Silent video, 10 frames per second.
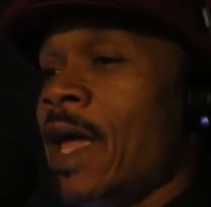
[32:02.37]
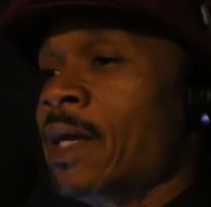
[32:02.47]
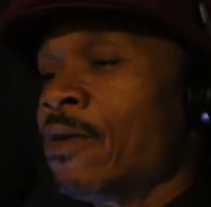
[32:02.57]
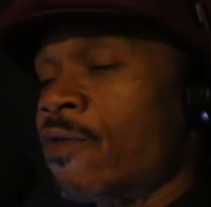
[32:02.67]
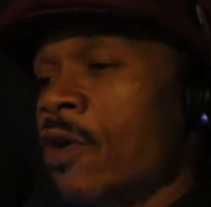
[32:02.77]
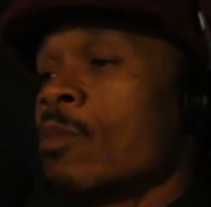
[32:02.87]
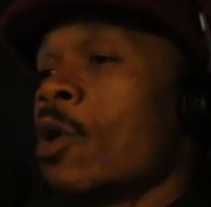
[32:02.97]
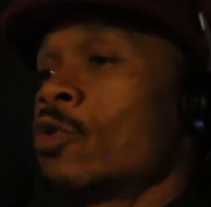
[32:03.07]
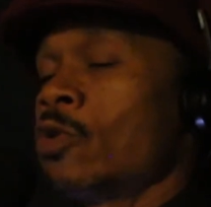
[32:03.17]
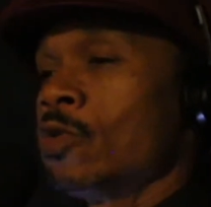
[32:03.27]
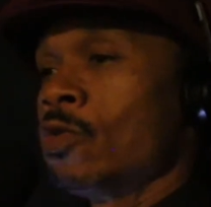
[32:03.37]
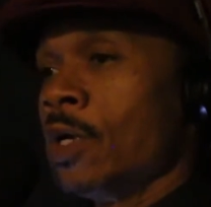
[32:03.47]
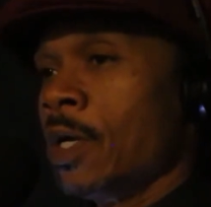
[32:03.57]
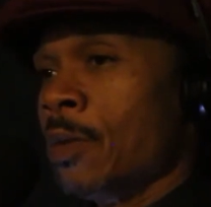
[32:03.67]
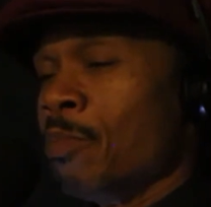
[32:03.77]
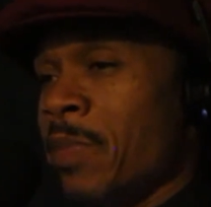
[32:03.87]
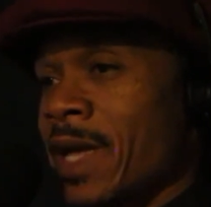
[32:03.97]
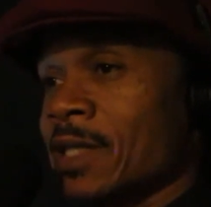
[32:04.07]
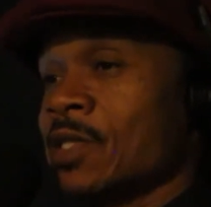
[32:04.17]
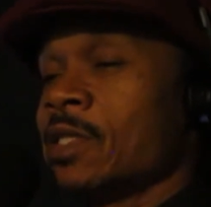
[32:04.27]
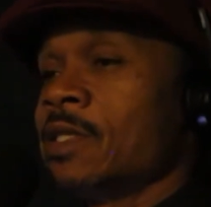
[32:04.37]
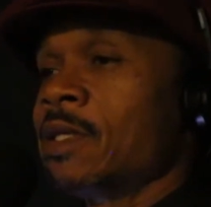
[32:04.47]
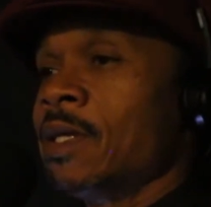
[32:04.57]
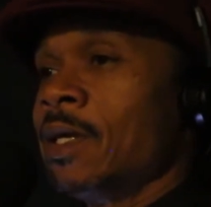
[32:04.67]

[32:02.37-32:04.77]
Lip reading: and the pheromonal mix,